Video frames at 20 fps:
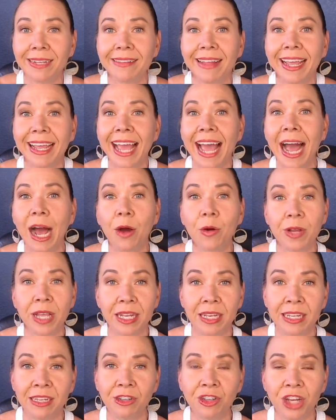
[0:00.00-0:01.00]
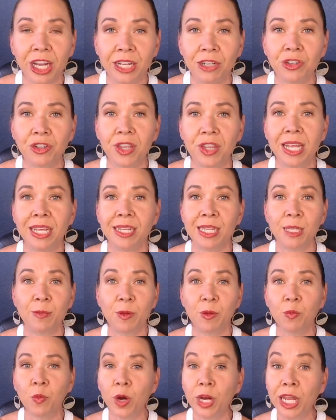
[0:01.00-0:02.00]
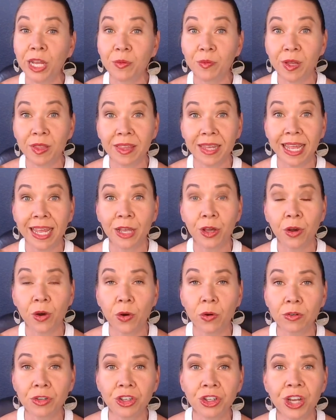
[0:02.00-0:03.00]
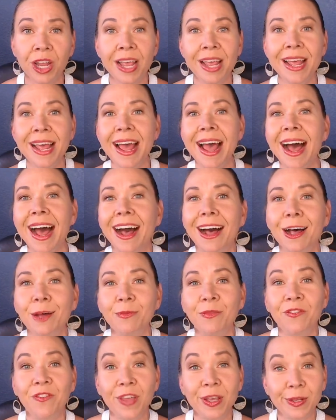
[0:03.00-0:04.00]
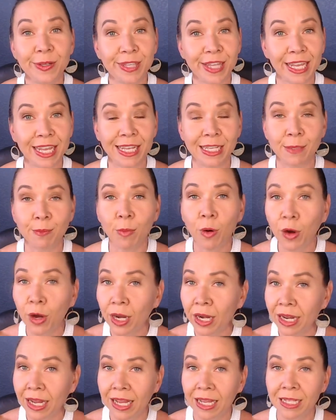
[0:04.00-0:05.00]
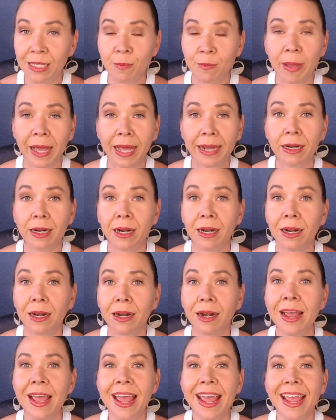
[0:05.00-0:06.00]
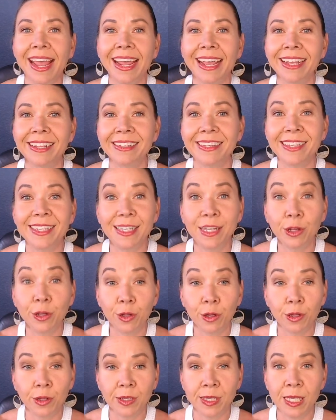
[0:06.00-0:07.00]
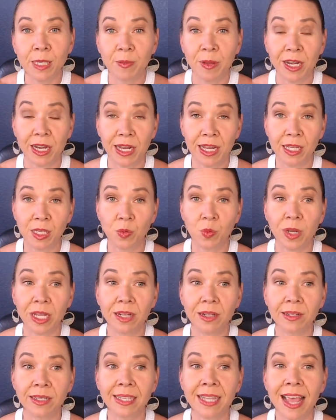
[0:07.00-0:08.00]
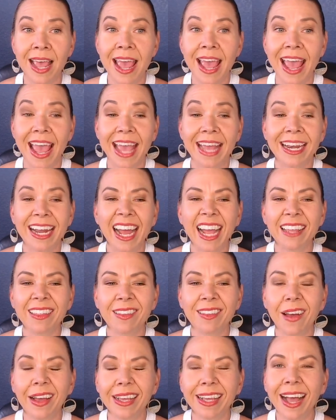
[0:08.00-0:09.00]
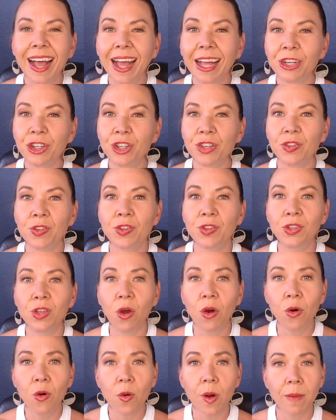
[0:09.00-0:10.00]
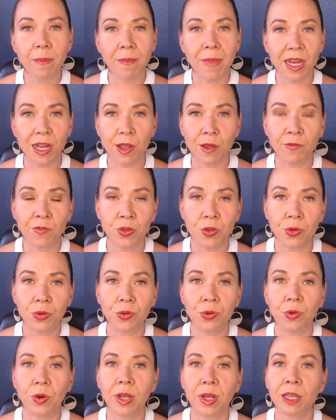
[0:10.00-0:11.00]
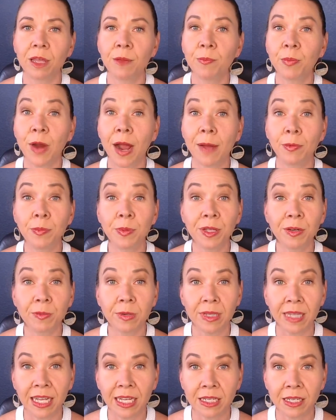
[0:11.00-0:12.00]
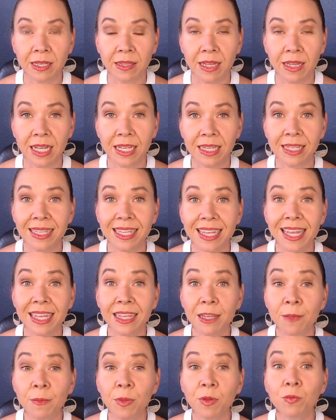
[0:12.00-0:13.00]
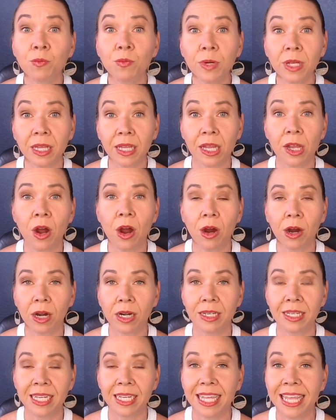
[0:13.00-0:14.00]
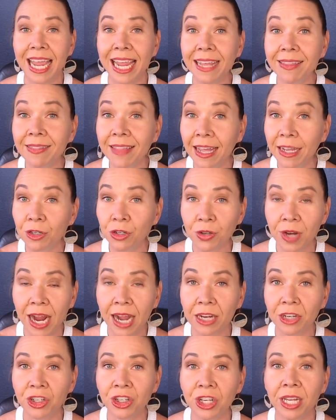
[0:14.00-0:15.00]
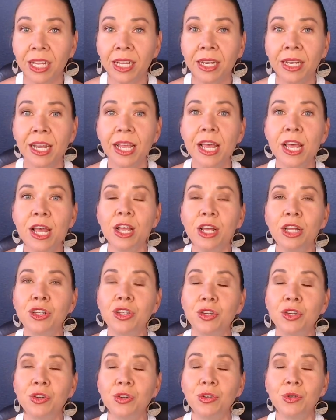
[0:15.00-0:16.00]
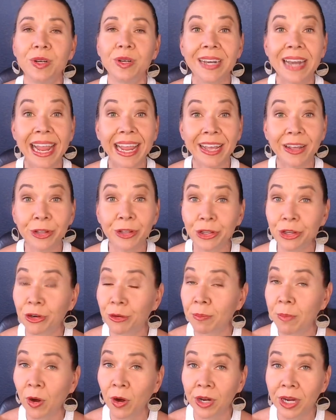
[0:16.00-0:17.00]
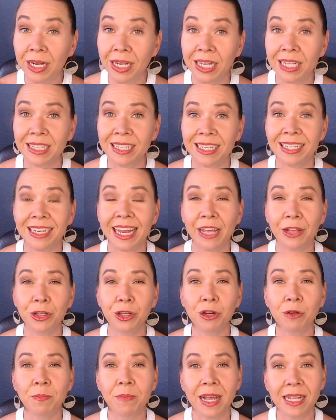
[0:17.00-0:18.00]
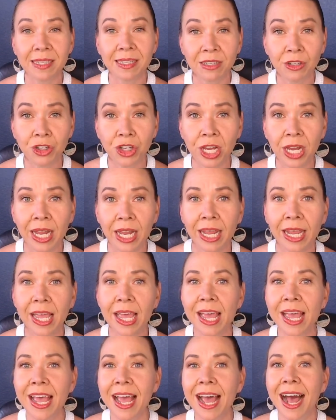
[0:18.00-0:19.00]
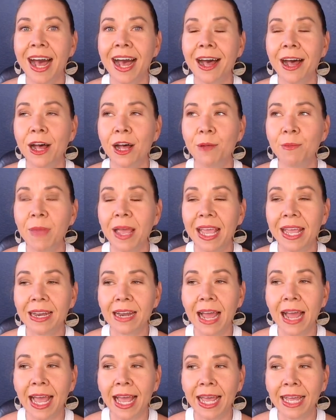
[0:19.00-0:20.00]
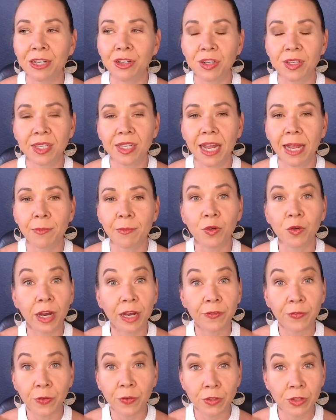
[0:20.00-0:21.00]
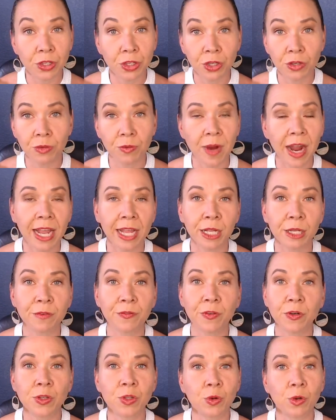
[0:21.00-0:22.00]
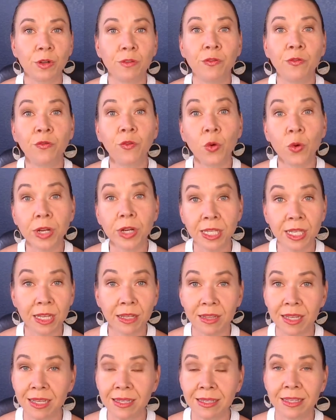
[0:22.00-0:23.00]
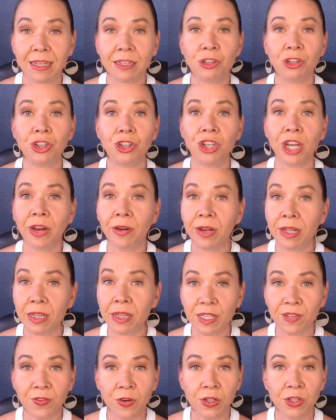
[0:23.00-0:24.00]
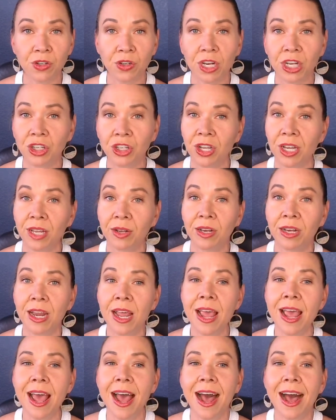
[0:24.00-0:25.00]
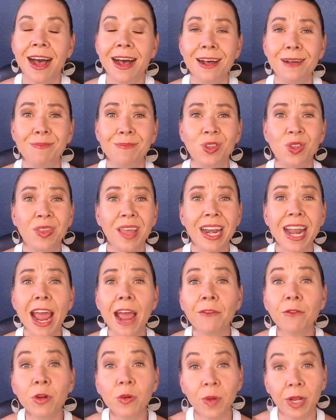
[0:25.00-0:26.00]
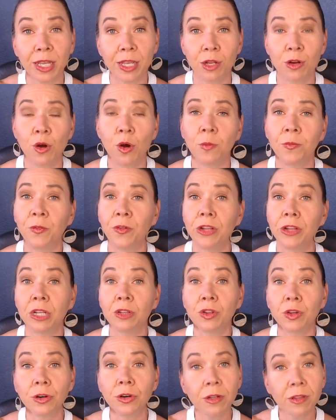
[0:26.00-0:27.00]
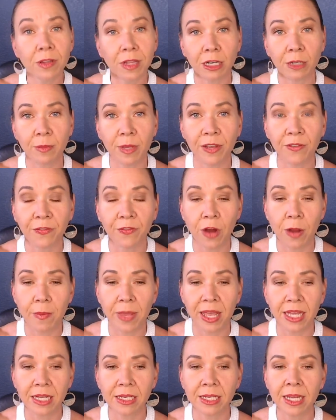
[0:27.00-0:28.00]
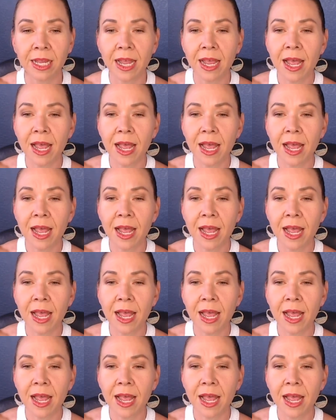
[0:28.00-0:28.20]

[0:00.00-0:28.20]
Like, how can he change things? He's been working with a coach, um, feels like his marketing is better and still spinning his wheels. And I thought, gosh, so many of you can probably relate to this. It can be really hard to gain that traction, to nail your marketing, to nail your messaging. Um, and I just, I'm grateful to you, Ryan, for sort of voicing this and sharing this frustration, um, so that everyone can hopefully learn a little bit from it.